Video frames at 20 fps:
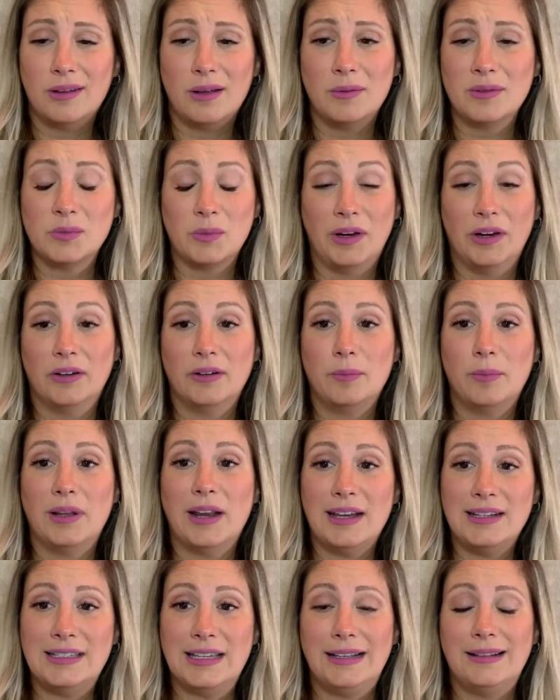It was weird. But
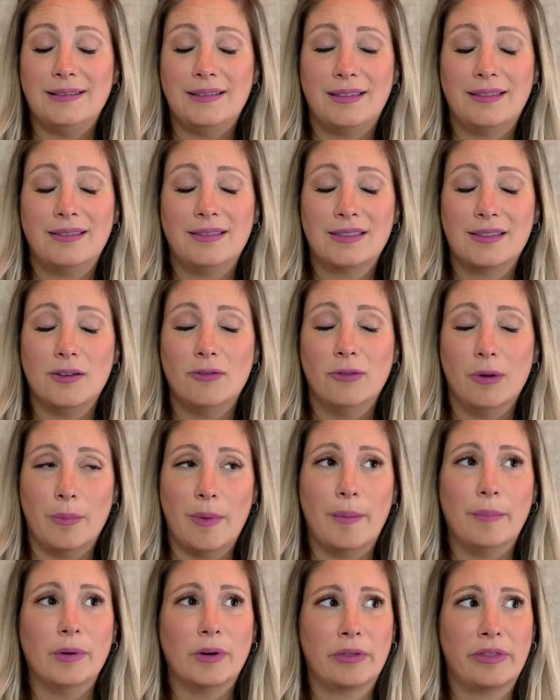I did
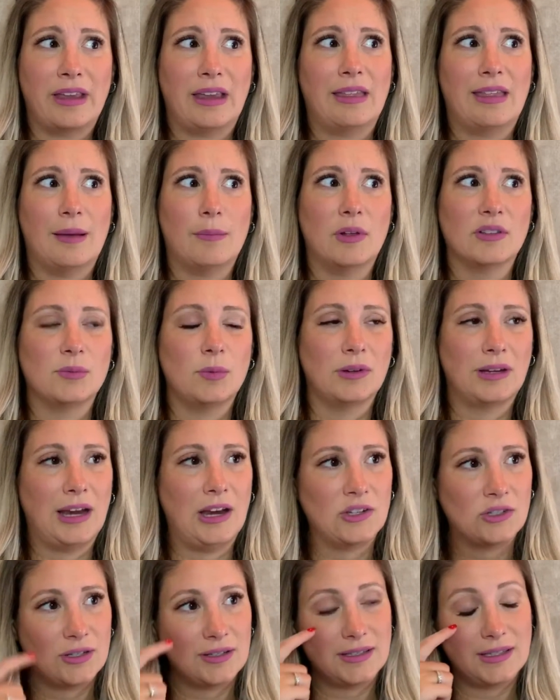remember thinking that multiple
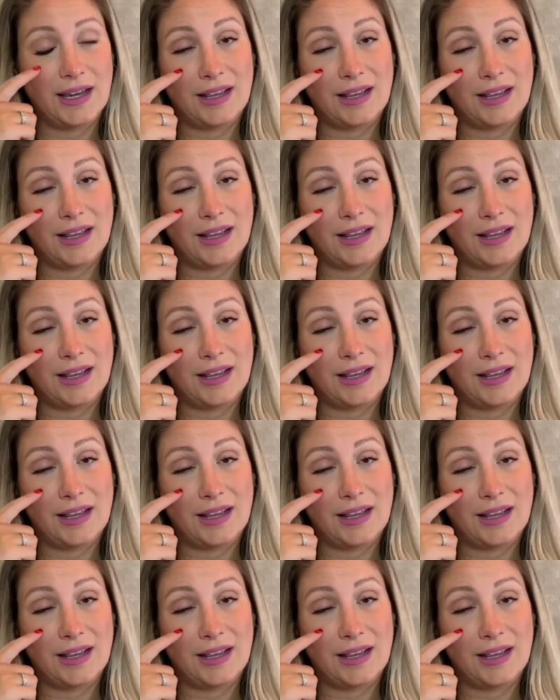occasions,